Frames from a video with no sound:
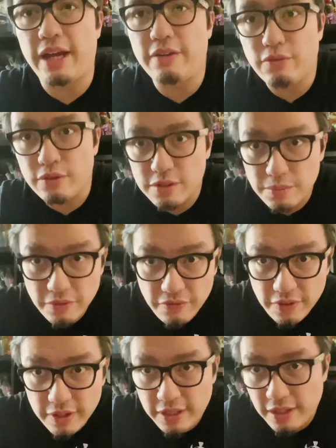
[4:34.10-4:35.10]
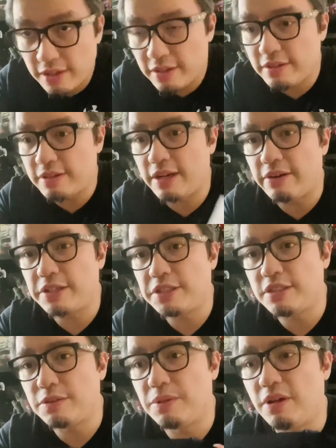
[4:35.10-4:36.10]
iPhone is a bit funny, direction
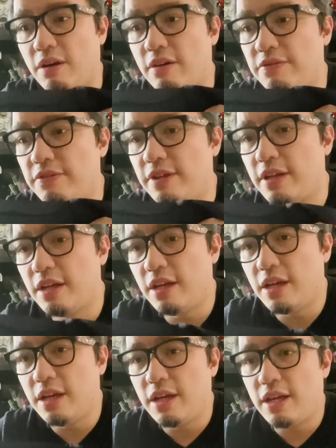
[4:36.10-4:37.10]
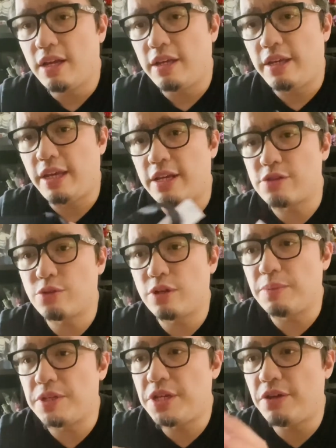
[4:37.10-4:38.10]
is a bit off. Yeah, so the
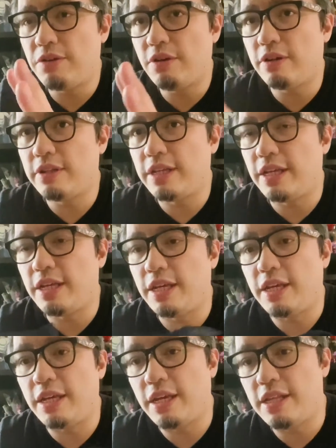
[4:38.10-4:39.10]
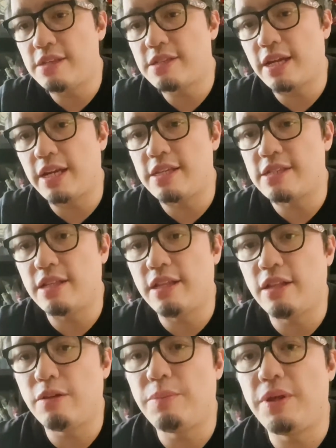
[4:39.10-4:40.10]
material on the inside is a
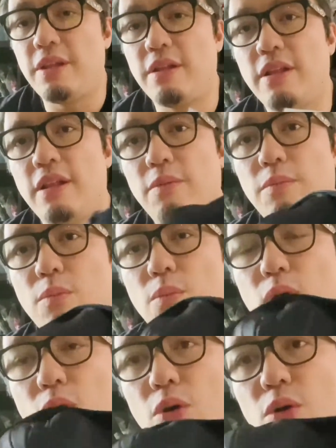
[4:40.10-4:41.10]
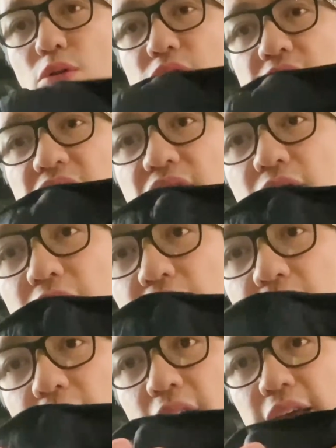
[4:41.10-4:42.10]
little bit more
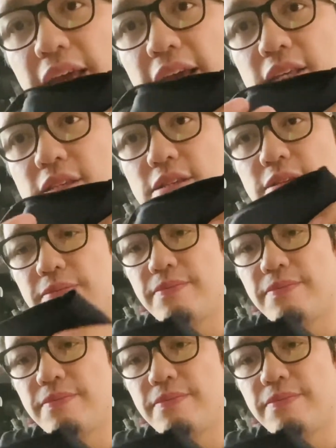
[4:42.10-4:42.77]
silky, I guess.